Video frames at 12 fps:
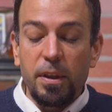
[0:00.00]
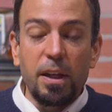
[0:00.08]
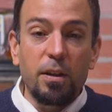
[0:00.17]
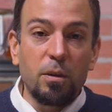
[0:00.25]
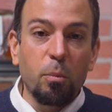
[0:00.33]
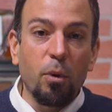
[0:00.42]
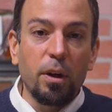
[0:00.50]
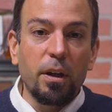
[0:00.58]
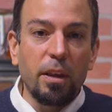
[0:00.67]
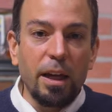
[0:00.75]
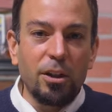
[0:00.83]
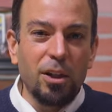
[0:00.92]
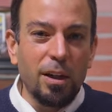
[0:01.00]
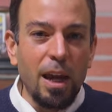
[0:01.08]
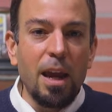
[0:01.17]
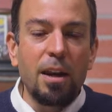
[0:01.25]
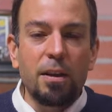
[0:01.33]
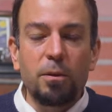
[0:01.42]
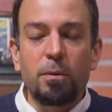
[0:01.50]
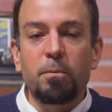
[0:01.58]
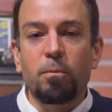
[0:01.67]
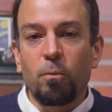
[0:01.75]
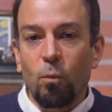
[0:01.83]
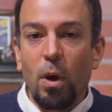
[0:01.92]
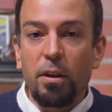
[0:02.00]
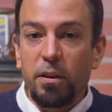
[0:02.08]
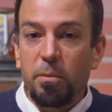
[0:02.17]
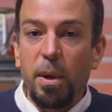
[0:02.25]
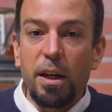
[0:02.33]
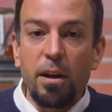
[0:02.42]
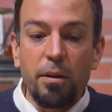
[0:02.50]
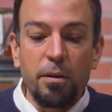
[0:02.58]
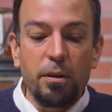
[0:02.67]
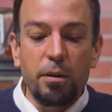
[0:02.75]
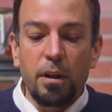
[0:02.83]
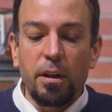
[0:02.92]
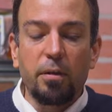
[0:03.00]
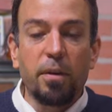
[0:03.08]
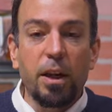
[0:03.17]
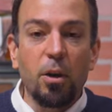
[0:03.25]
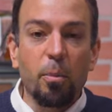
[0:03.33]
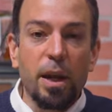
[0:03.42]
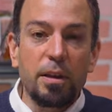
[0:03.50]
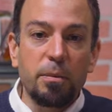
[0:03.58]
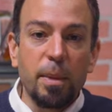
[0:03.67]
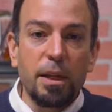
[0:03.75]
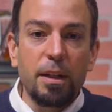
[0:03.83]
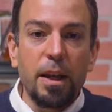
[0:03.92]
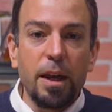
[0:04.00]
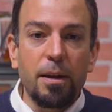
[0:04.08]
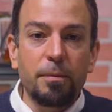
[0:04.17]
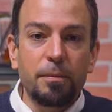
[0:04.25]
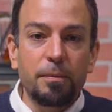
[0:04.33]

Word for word: the Sport collection and as well as many other Kaweco pens made today.